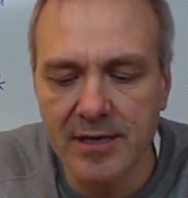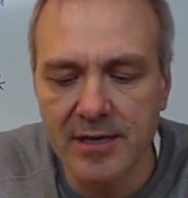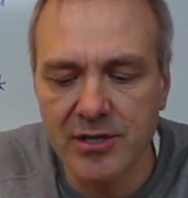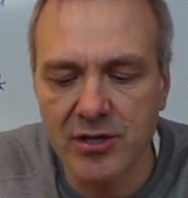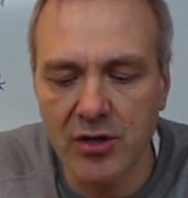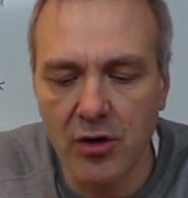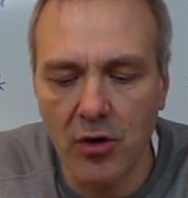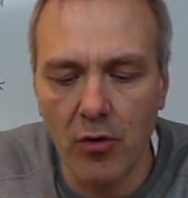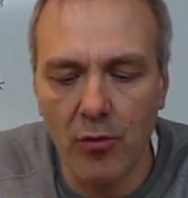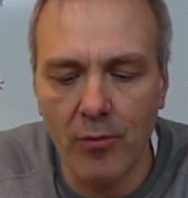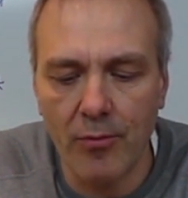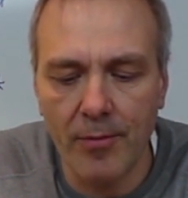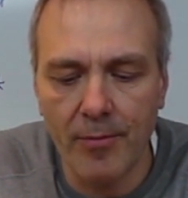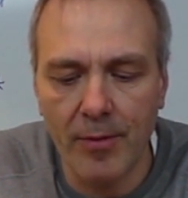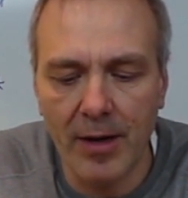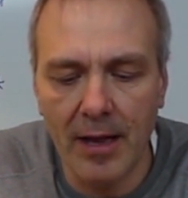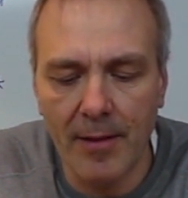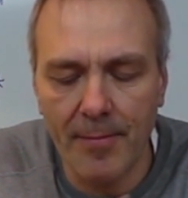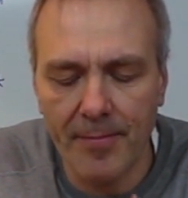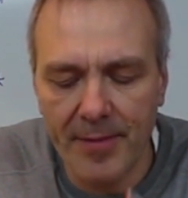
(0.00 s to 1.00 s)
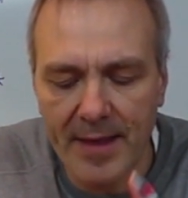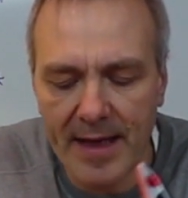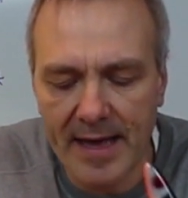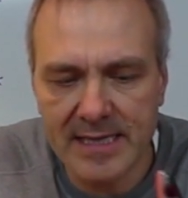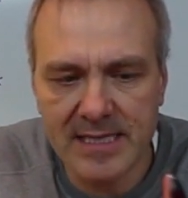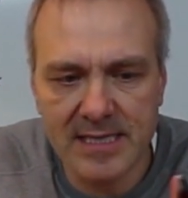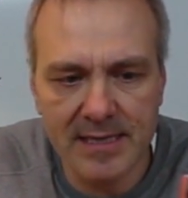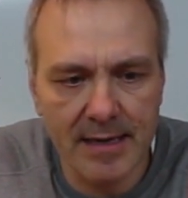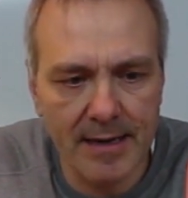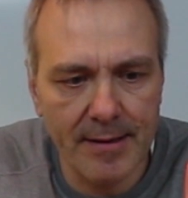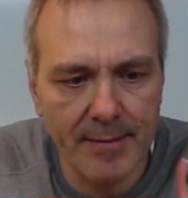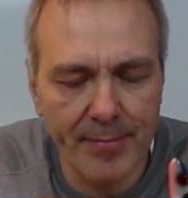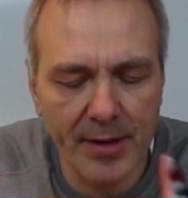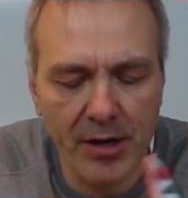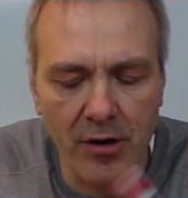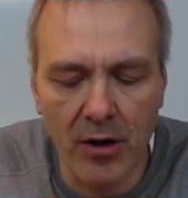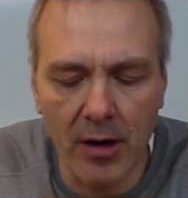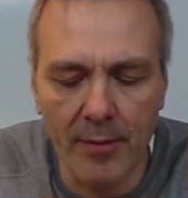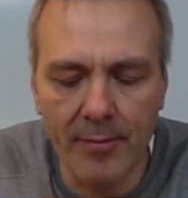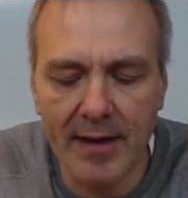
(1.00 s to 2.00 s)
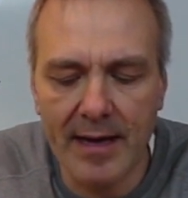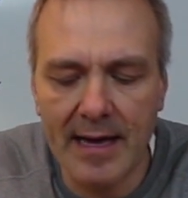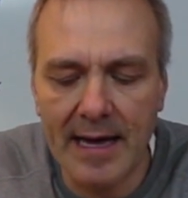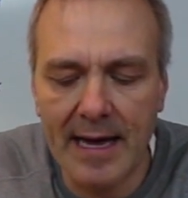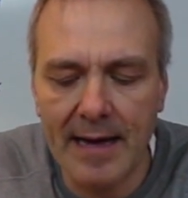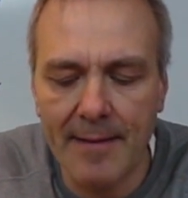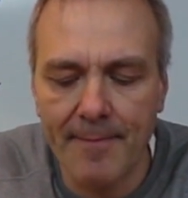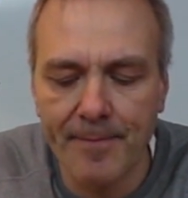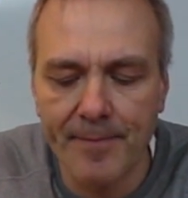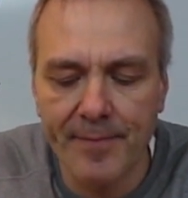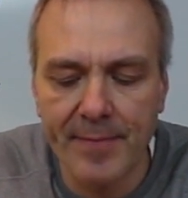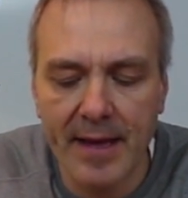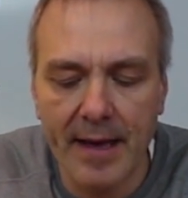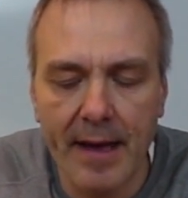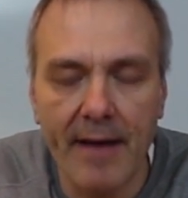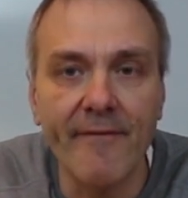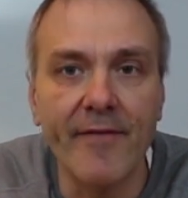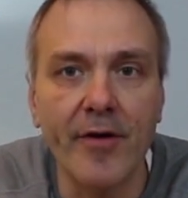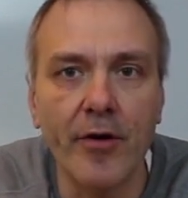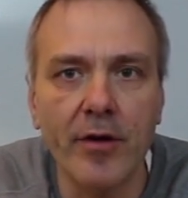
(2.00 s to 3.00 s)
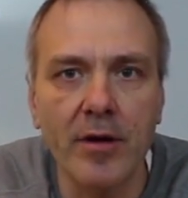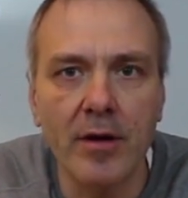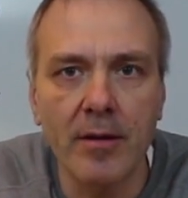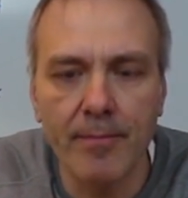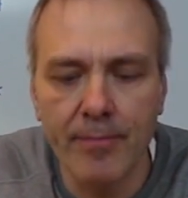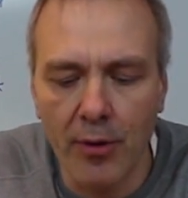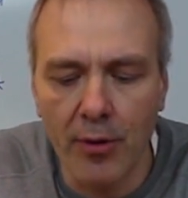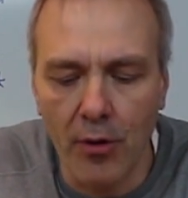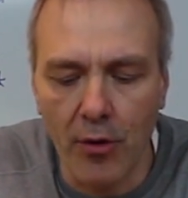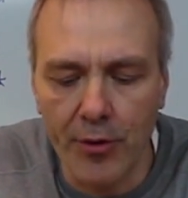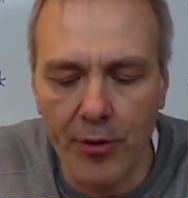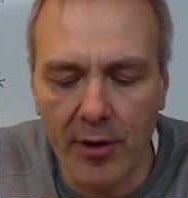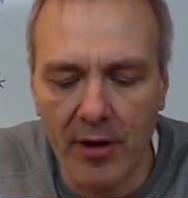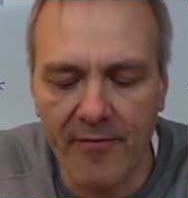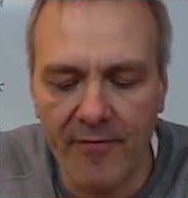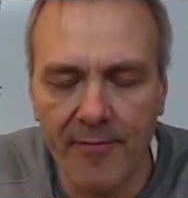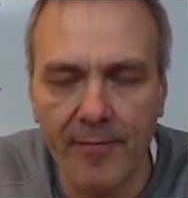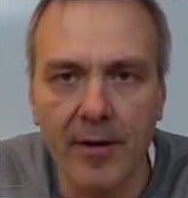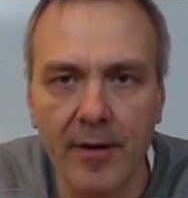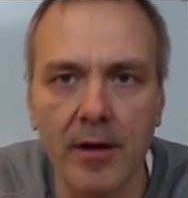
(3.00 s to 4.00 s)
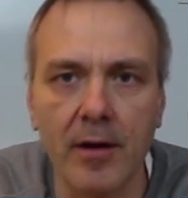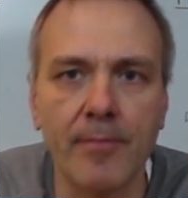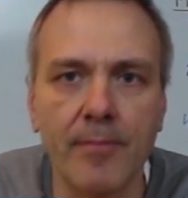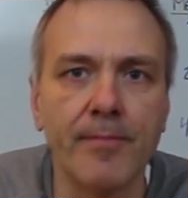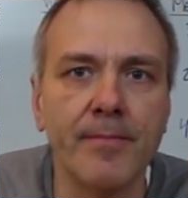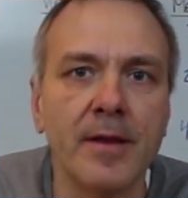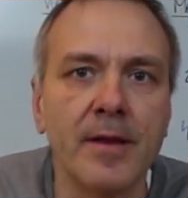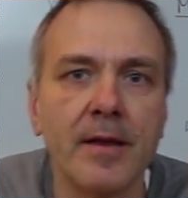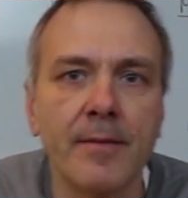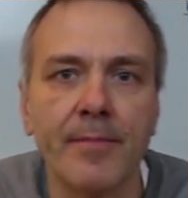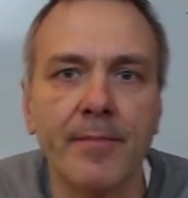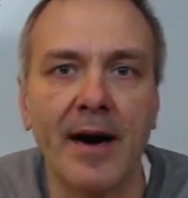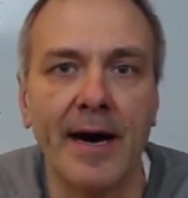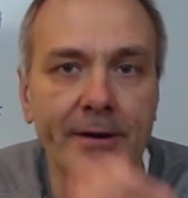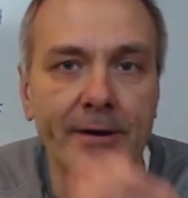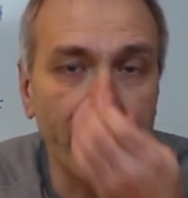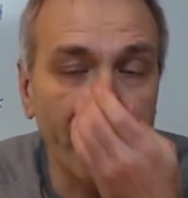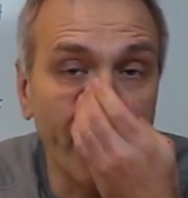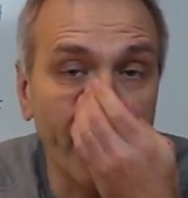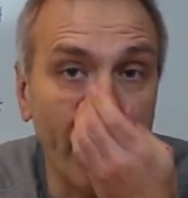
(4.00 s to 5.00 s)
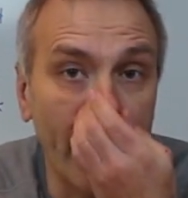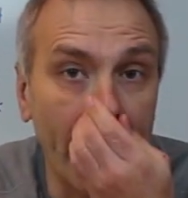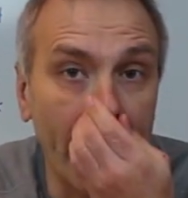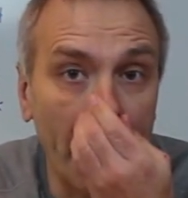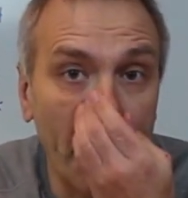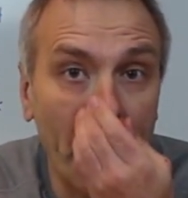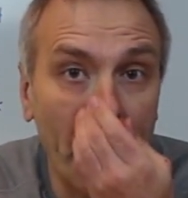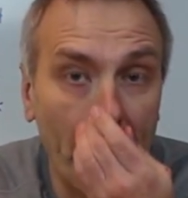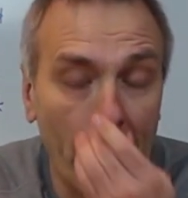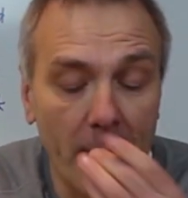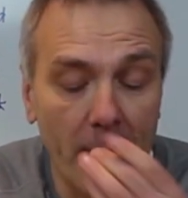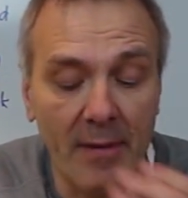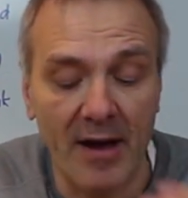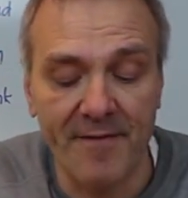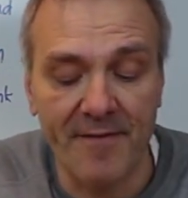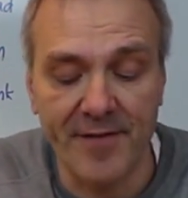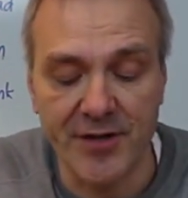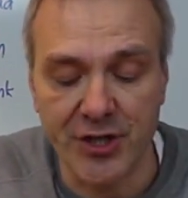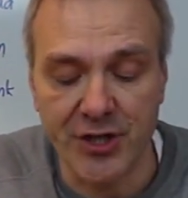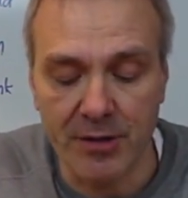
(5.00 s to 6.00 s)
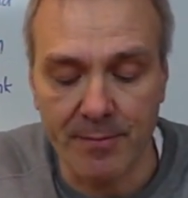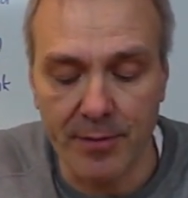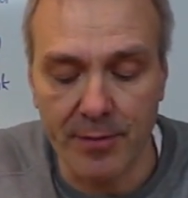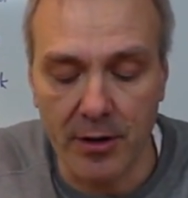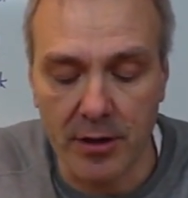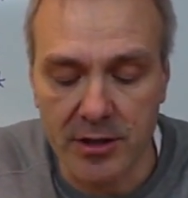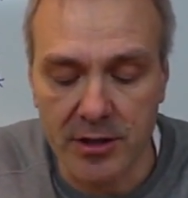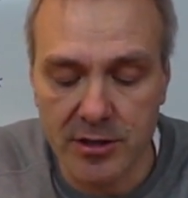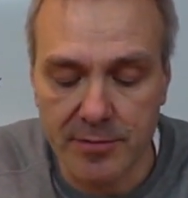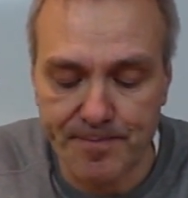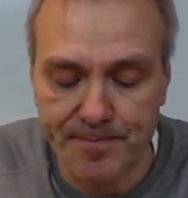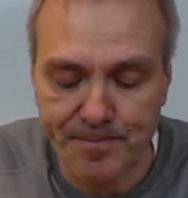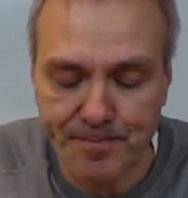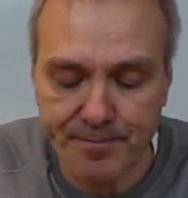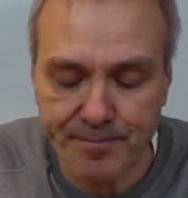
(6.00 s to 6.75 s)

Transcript: So, well, that's become a very important part of my fishing box.